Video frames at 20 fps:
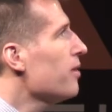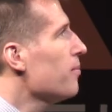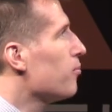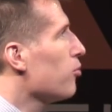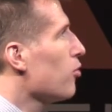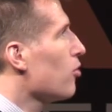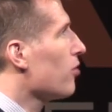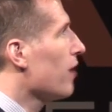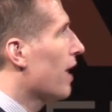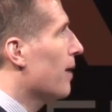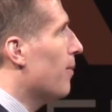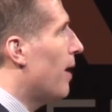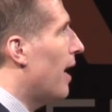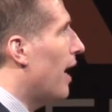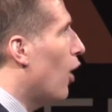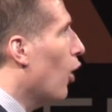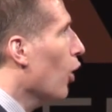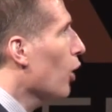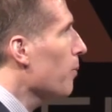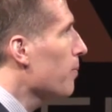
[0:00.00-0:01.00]
program
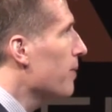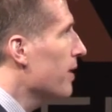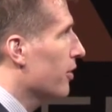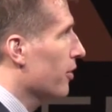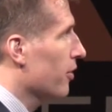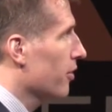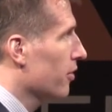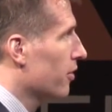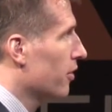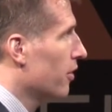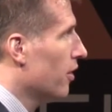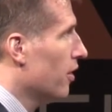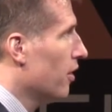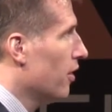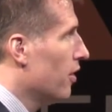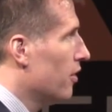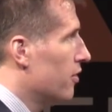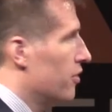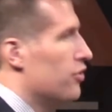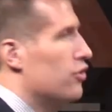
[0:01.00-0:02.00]
our bidder
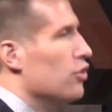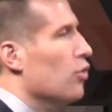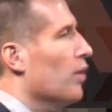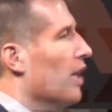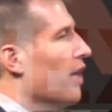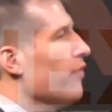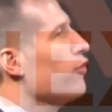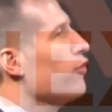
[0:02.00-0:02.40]
to do whatever